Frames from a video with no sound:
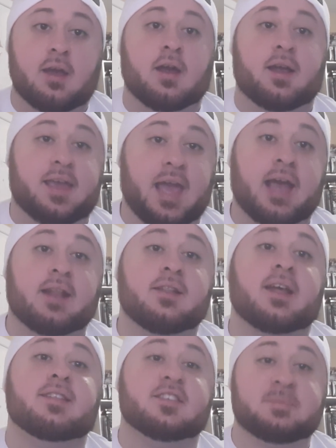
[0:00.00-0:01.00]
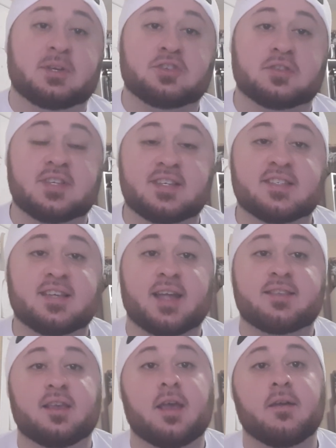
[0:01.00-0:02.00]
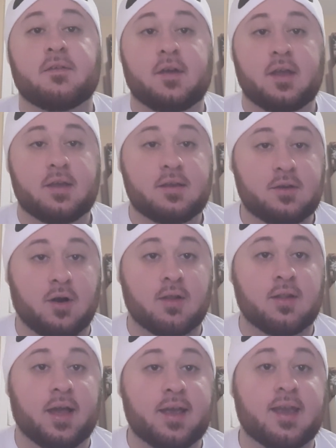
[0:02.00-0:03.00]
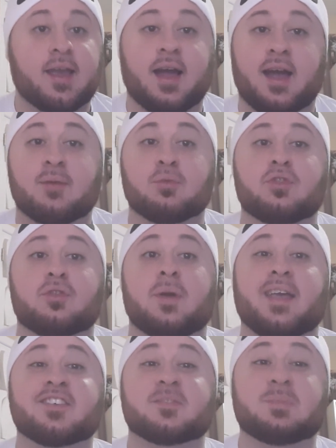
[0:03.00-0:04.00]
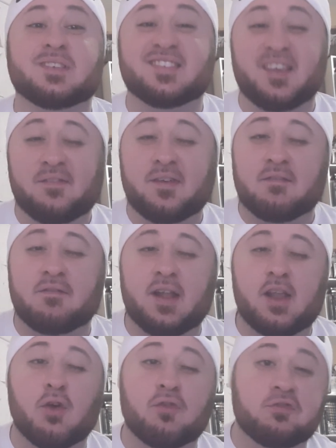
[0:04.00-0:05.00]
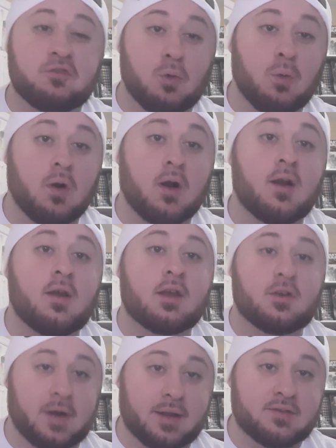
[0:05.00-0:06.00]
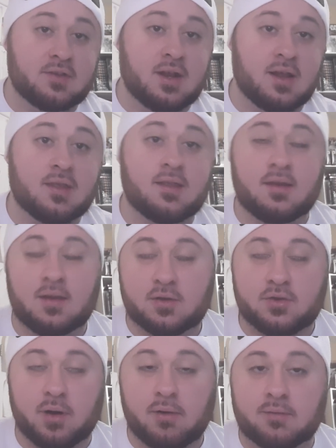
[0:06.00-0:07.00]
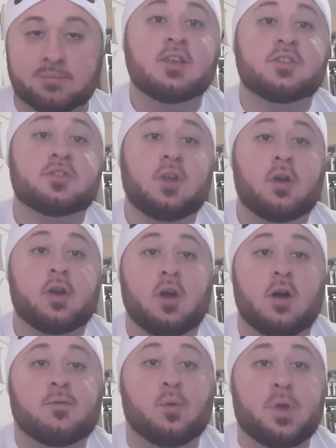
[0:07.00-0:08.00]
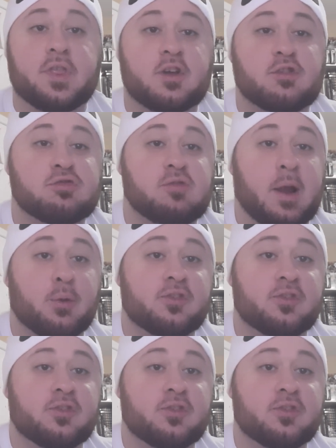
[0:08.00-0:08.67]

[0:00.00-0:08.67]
again, like the specialty sets, if y'all like it, I will do a specific video for Crown Zenith in general. Starting off with Crown